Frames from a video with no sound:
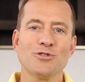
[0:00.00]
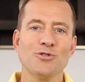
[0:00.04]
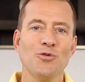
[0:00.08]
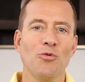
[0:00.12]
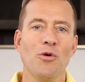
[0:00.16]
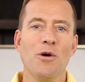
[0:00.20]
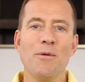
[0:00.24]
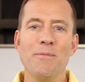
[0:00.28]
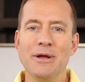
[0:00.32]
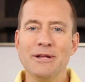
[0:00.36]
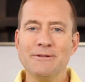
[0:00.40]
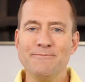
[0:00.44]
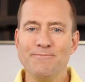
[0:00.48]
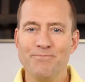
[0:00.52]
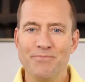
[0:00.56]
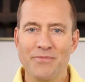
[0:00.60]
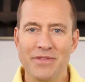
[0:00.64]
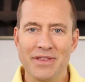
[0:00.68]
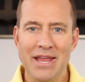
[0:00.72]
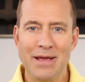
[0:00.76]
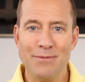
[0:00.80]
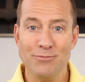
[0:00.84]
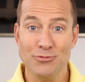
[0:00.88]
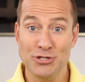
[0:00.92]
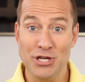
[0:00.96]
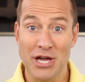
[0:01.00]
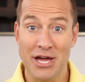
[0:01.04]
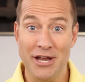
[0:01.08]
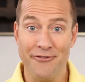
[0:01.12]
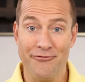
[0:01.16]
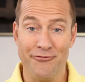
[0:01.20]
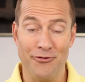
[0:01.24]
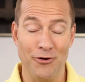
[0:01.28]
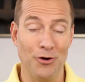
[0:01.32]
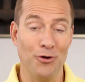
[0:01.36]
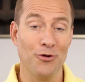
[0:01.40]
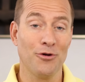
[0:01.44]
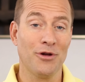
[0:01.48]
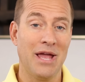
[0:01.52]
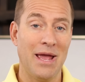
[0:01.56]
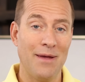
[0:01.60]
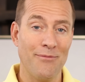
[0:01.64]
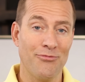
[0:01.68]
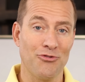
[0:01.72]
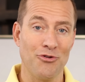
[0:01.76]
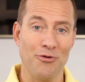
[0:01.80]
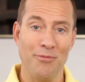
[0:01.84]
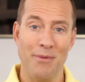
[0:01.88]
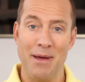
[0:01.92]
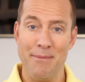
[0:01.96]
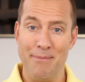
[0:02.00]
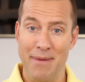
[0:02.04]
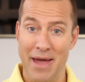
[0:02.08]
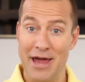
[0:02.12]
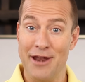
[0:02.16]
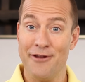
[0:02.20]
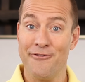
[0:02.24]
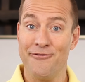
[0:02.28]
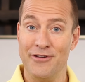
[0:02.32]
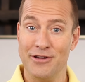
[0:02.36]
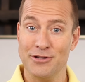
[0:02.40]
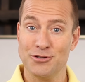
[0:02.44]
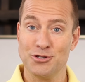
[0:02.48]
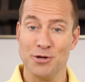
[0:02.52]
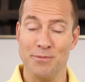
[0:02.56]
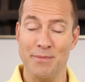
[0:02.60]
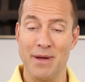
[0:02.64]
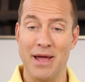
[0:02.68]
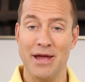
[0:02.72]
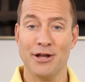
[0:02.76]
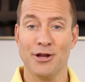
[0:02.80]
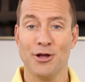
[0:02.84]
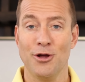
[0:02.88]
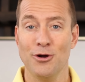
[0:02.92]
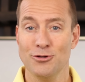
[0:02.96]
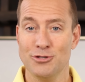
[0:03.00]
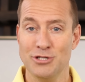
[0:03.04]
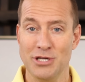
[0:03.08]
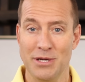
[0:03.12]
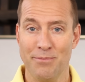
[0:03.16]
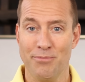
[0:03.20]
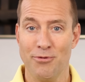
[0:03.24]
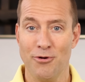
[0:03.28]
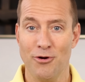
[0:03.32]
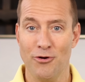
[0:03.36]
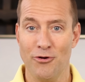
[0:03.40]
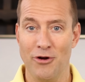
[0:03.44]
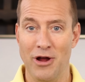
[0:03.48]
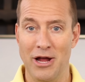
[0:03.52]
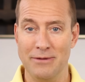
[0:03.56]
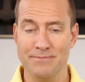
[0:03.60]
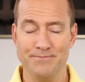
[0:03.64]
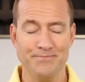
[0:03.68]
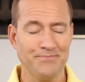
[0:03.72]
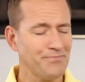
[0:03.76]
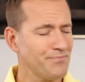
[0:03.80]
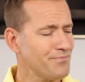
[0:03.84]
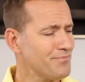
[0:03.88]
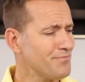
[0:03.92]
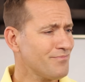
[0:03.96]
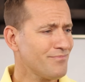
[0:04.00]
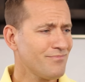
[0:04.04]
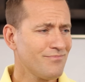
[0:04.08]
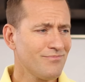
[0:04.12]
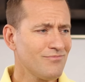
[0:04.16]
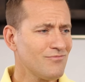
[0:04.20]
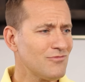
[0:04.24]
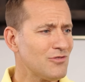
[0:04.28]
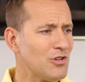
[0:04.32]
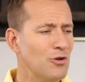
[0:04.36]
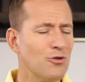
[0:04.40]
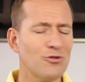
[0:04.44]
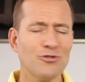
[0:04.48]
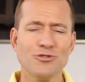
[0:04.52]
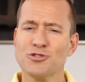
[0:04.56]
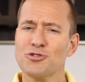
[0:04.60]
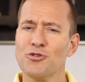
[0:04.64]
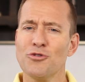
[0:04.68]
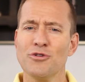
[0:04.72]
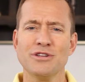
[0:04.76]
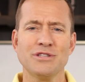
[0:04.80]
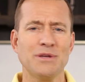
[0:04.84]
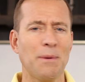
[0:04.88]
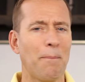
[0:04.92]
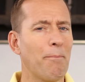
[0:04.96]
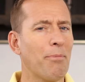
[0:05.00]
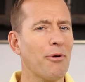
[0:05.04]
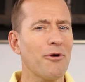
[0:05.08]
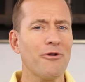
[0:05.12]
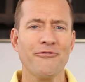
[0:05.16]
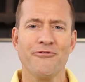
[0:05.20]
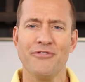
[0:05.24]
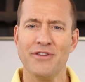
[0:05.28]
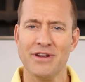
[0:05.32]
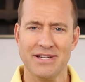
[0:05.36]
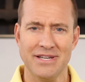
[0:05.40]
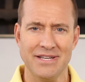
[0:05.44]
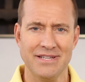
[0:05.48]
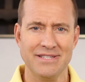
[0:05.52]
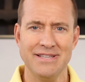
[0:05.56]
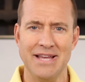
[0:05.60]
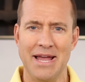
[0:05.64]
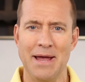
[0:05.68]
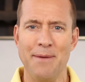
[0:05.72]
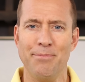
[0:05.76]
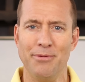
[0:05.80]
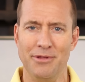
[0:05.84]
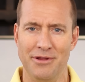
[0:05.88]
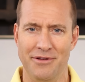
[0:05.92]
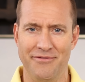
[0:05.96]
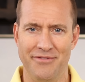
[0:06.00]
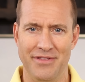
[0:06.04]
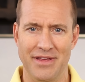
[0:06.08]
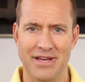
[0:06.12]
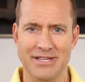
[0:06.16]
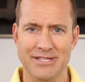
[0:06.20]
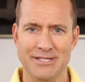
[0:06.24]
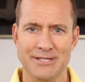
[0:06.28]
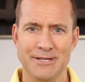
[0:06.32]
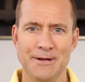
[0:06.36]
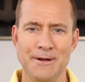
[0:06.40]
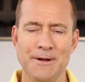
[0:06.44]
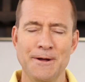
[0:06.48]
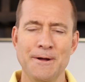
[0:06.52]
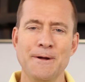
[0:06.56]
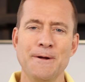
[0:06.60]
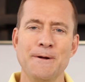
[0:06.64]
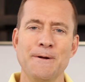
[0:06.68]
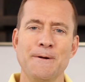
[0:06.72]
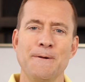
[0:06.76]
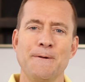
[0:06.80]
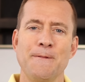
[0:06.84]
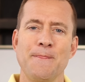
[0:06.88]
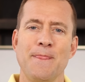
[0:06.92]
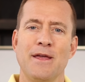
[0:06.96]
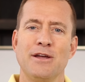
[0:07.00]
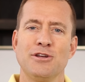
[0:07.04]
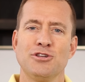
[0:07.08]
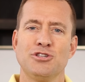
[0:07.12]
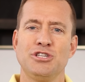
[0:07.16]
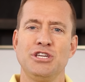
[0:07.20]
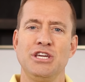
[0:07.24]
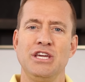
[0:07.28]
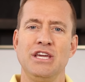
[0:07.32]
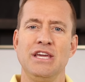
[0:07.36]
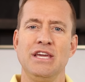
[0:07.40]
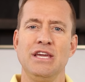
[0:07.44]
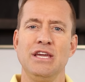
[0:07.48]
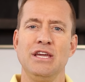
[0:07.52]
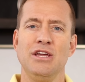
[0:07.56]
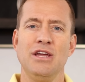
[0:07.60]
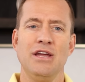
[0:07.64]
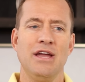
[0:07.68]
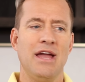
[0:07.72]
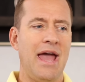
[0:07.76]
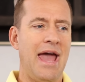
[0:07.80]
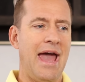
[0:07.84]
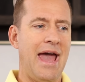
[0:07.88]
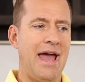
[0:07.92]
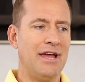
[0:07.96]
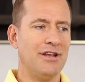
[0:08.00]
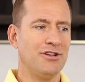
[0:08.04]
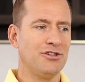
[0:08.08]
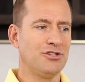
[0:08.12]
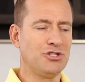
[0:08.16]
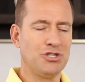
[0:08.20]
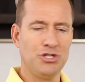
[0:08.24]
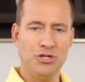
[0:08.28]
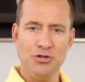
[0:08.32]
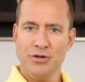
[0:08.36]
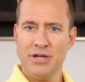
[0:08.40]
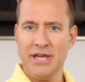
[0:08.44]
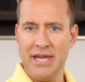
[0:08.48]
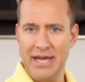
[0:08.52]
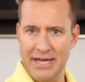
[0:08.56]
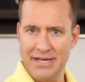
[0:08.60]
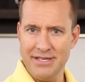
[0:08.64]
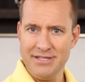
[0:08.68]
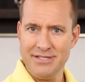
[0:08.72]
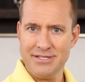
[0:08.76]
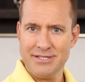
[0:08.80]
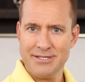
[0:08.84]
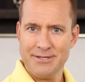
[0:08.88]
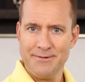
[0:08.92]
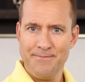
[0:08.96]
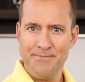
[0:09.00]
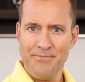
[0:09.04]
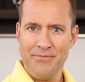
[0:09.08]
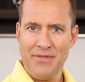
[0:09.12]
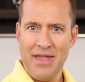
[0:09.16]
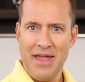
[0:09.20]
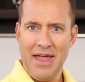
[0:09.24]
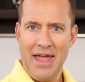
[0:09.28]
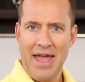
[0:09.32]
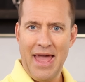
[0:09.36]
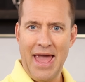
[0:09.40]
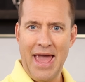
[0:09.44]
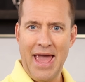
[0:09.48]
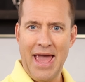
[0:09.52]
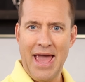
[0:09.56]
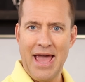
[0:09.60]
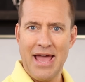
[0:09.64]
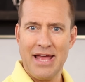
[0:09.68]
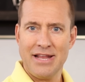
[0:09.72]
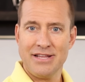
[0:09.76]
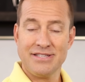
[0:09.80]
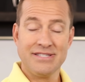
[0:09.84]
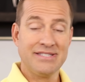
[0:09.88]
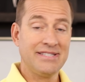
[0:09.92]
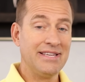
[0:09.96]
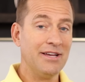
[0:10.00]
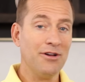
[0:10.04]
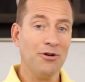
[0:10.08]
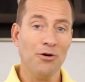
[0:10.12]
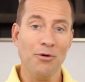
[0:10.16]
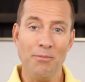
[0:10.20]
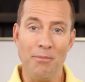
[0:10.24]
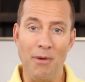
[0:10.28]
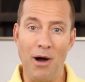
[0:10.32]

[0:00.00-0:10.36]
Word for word: was a woman named Jennifer who came through my Manifest Your Man coaching program. Her story is a perfect example of this. She had two kids and single